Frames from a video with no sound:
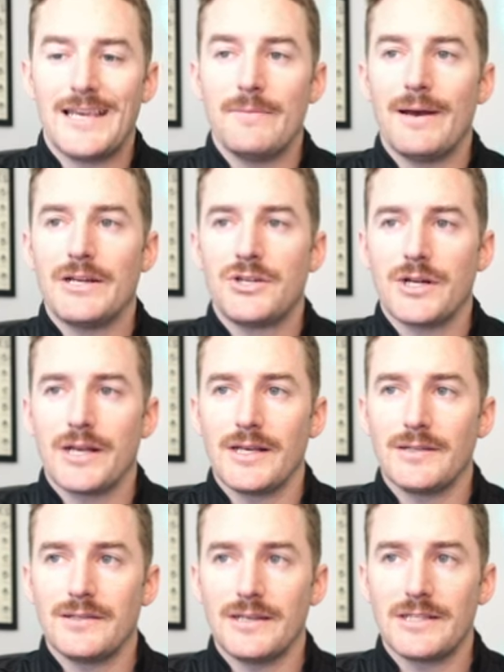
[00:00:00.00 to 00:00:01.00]
key metric
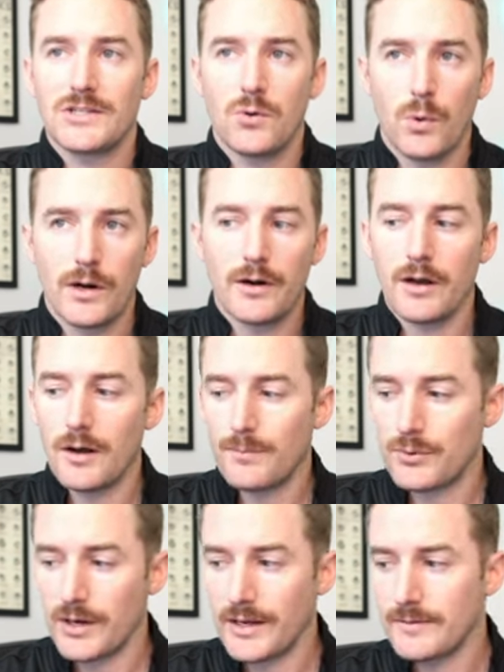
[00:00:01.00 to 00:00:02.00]
is the squared
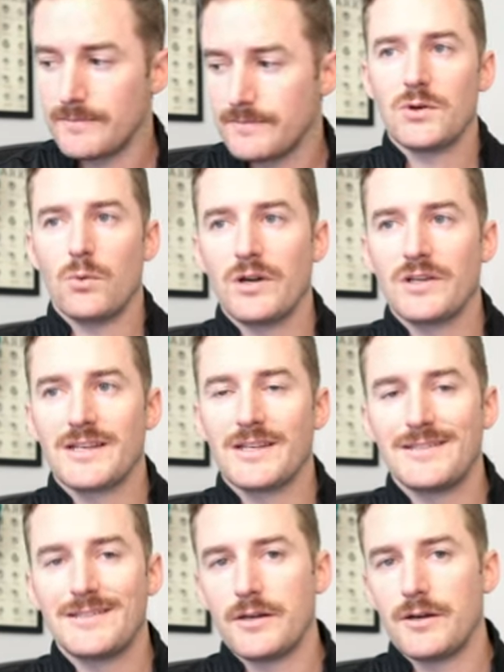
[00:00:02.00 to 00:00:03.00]
up rate. So, what is
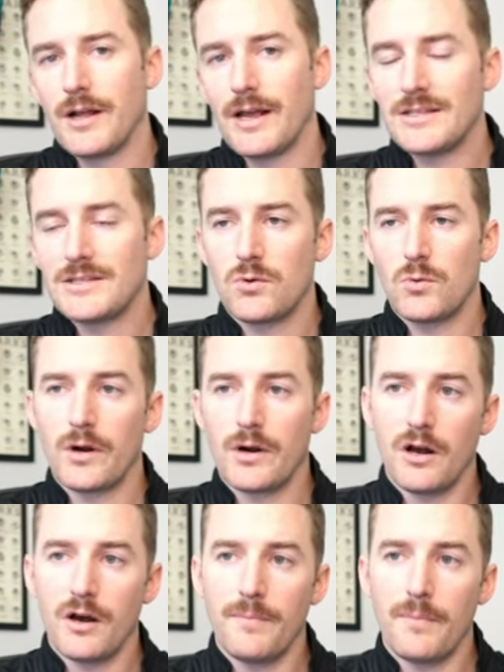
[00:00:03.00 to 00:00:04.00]
considered a
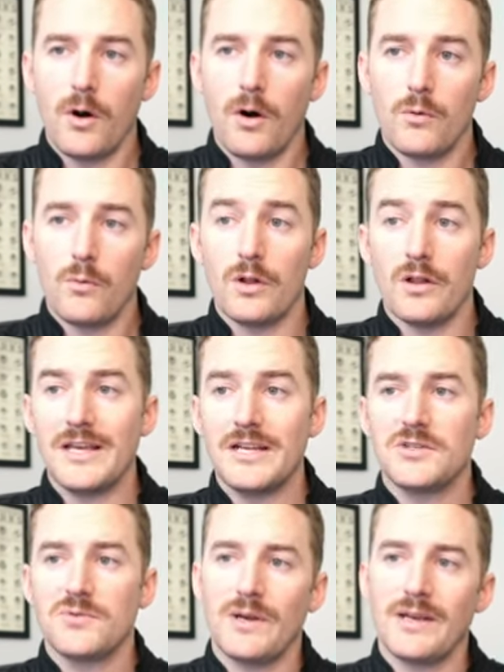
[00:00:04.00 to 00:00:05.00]
squared up ball? Well,
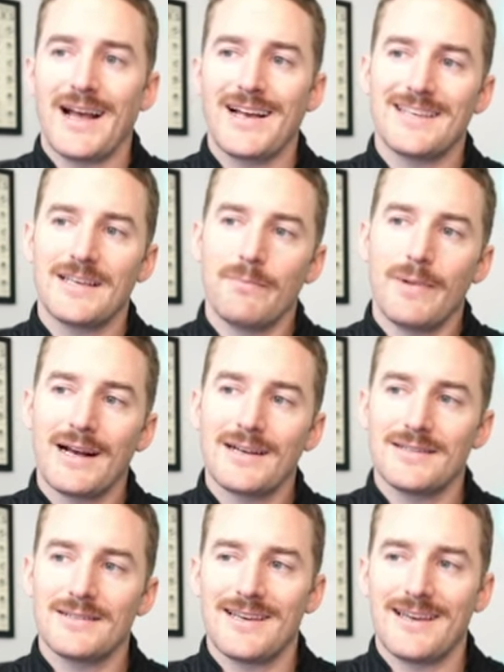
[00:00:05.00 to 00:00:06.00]
each swing has a
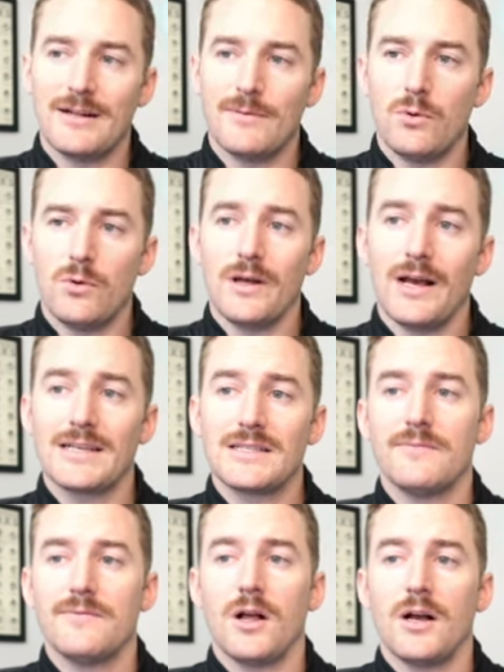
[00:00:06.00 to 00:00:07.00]
max attainable
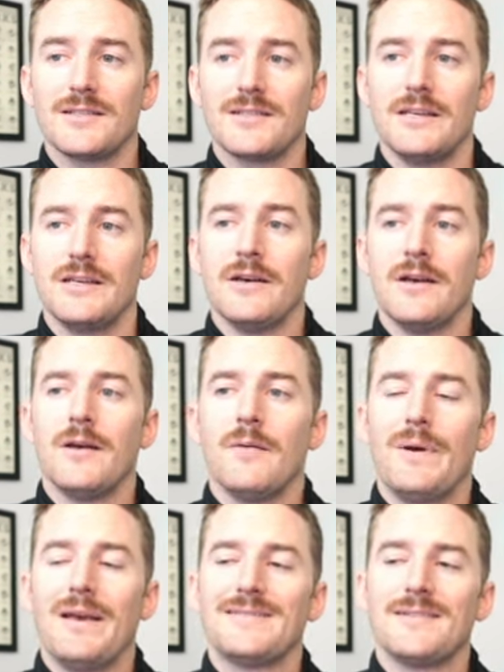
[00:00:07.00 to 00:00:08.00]
exit velocity
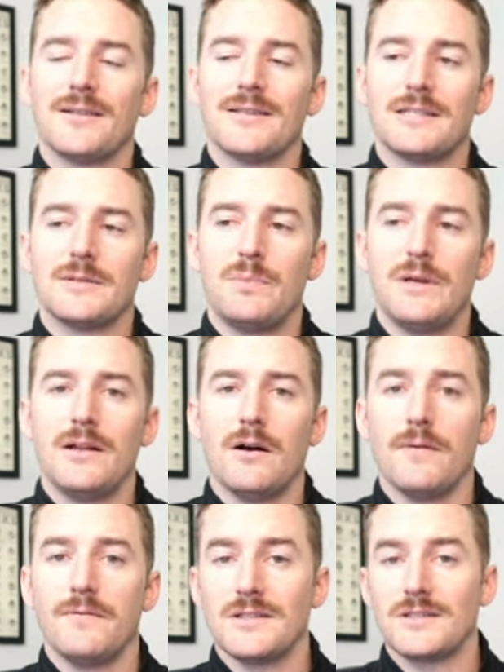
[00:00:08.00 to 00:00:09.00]
based on the speed
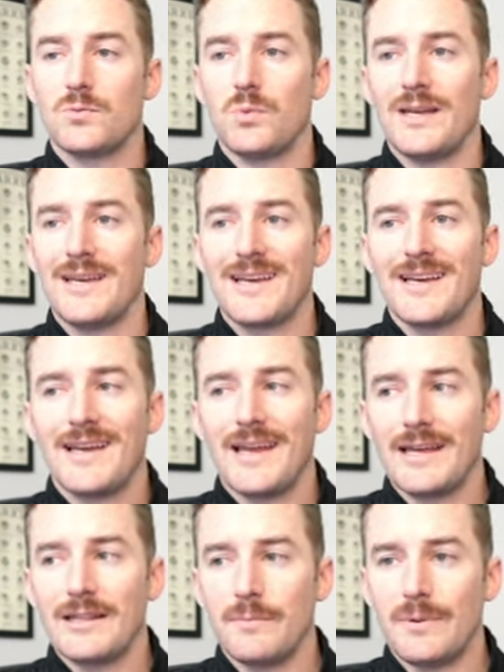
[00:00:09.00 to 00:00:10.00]
of the swing
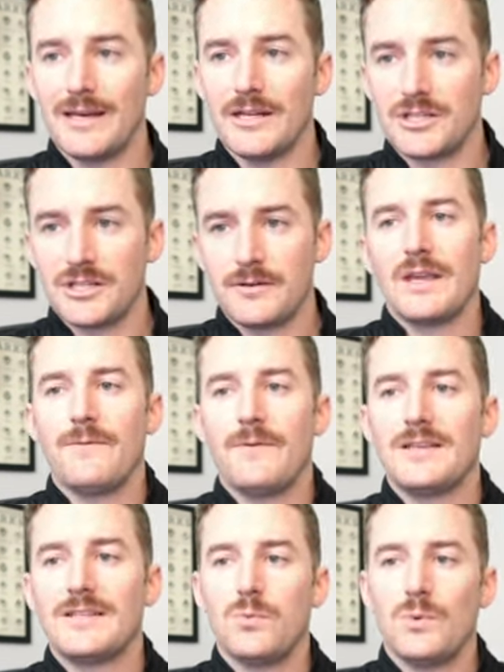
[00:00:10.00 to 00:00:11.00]
and the pitch. If
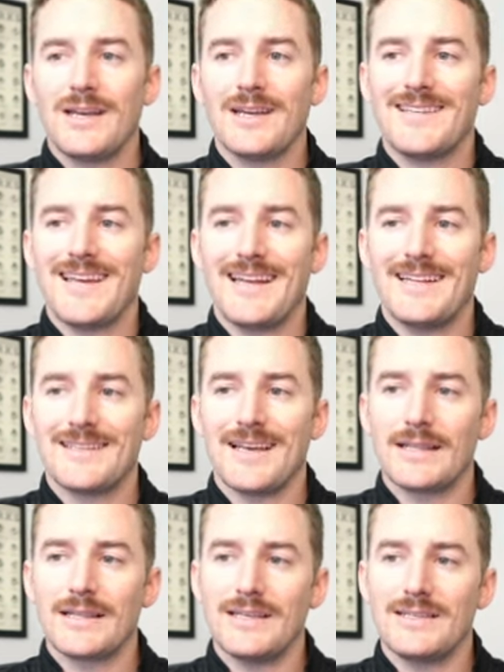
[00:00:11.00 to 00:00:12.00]
a swing attains
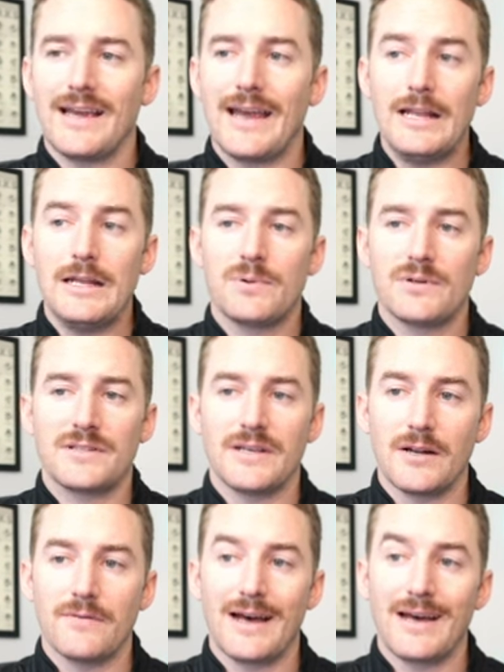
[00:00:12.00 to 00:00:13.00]
at least
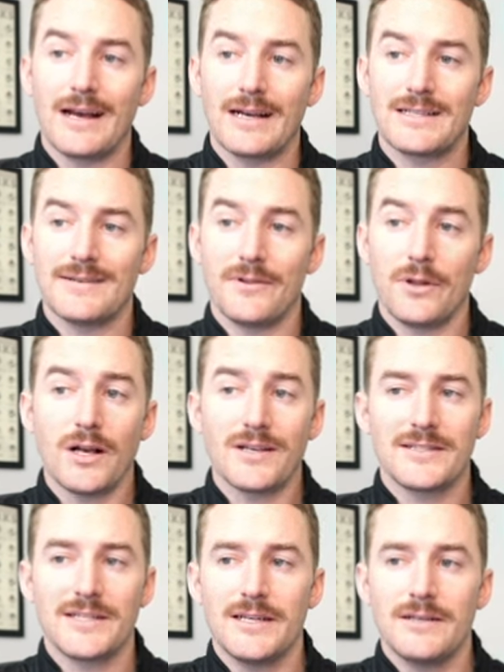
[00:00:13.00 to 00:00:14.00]
80% of that exit
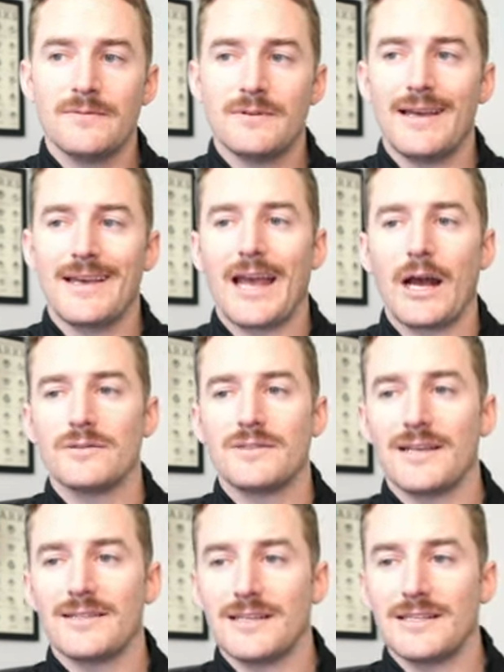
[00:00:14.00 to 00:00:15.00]
velocity, it counts
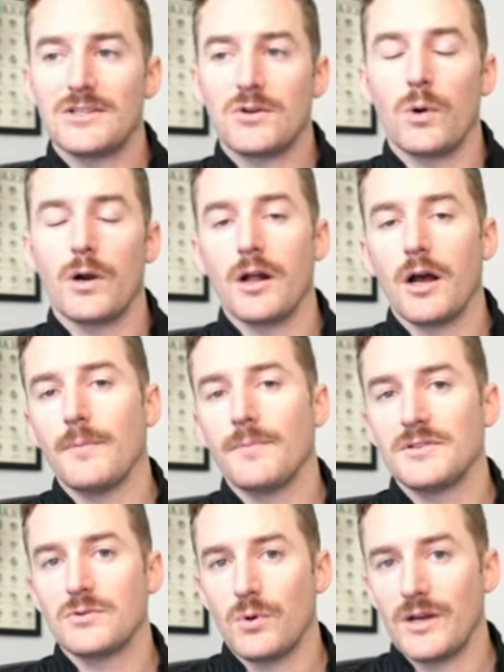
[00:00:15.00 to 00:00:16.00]
as a squared up
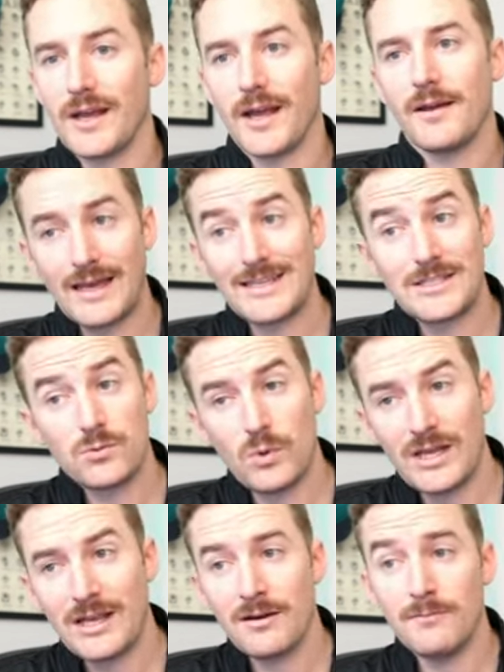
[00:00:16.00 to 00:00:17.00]
swing. A
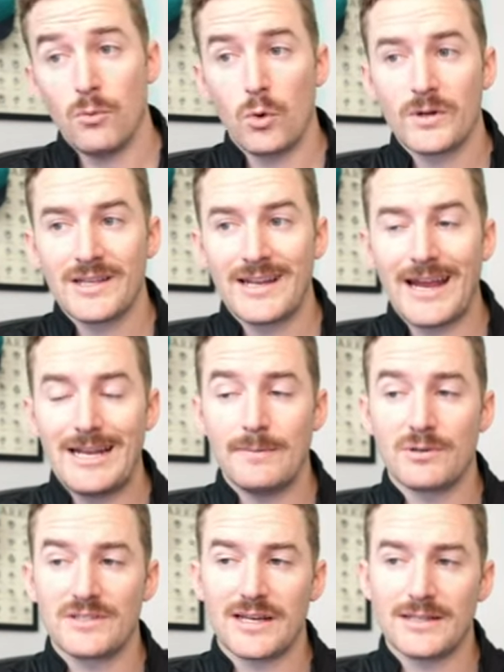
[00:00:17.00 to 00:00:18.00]
swing more than
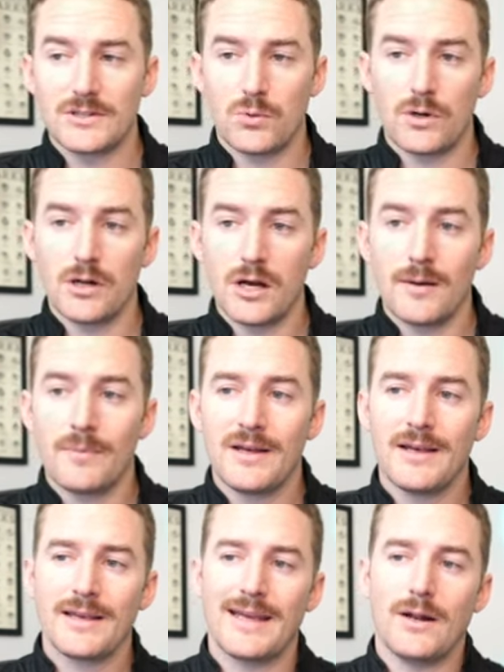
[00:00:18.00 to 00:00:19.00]
80% squared up
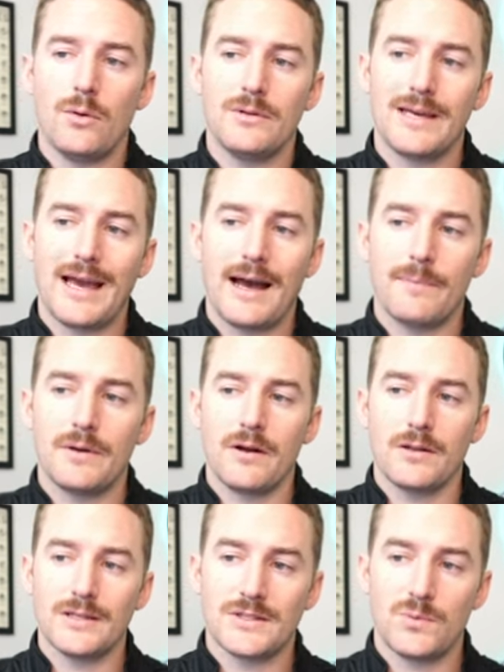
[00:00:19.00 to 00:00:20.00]
can only happen
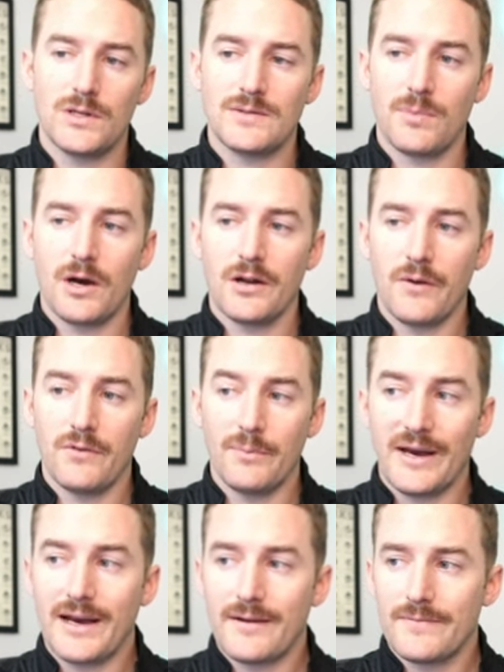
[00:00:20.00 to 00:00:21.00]
on the sweet spot of the
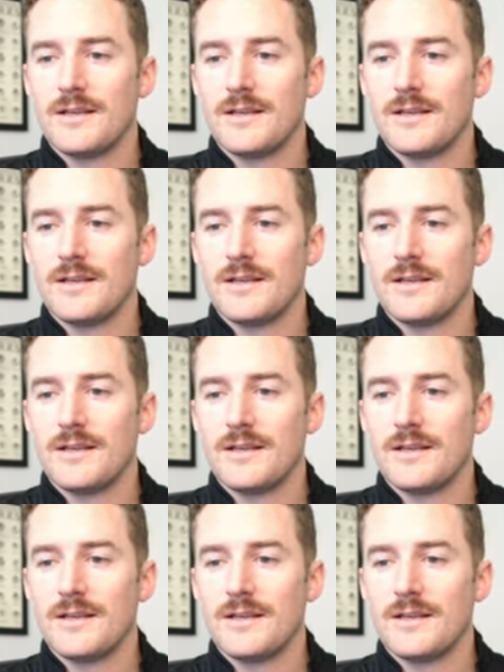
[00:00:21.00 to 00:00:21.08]
bat.